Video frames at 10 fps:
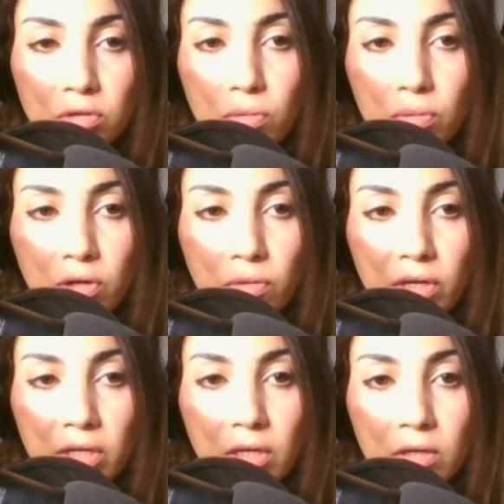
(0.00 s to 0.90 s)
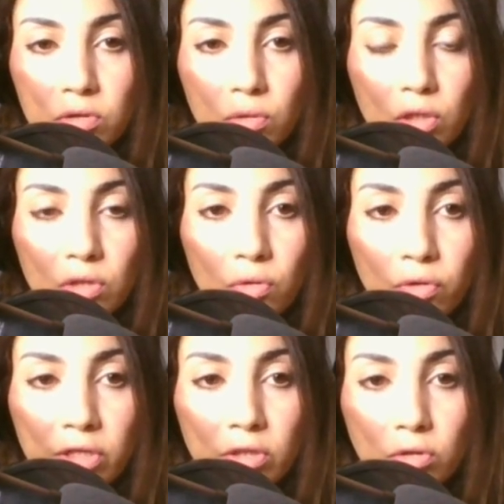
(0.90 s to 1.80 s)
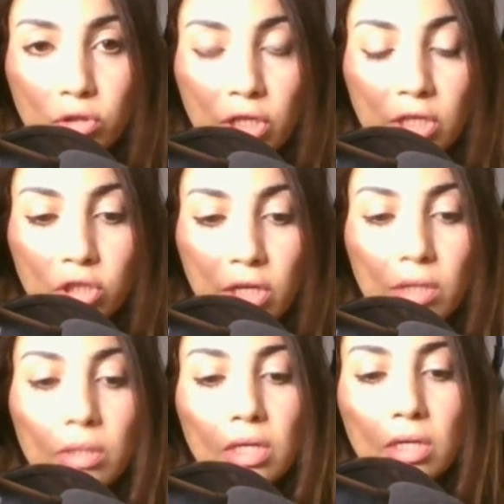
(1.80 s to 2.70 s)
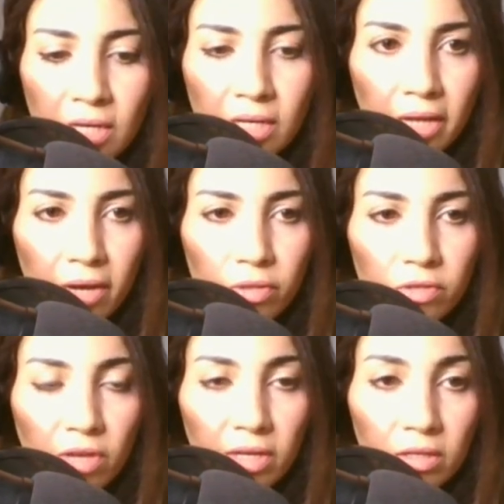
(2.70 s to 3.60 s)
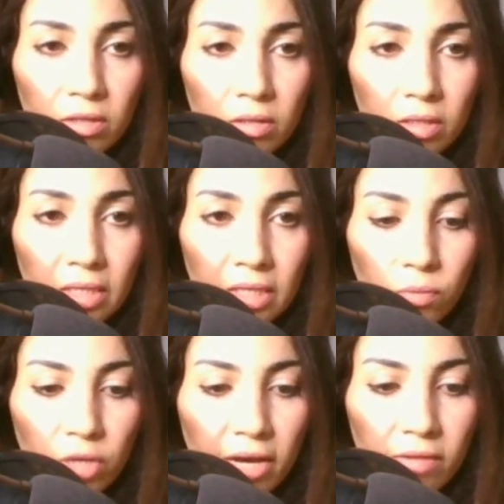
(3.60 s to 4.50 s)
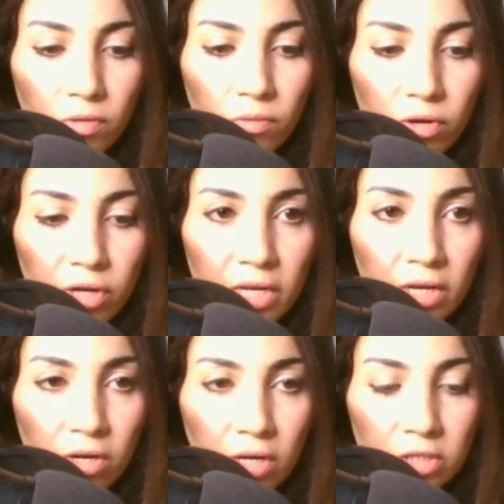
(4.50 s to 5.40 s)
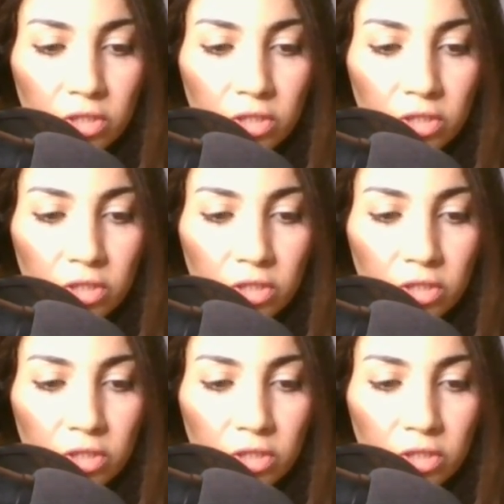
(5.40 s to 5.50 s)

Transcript: to 3 already, so we don't need to change anything. Now, the second key we have over here is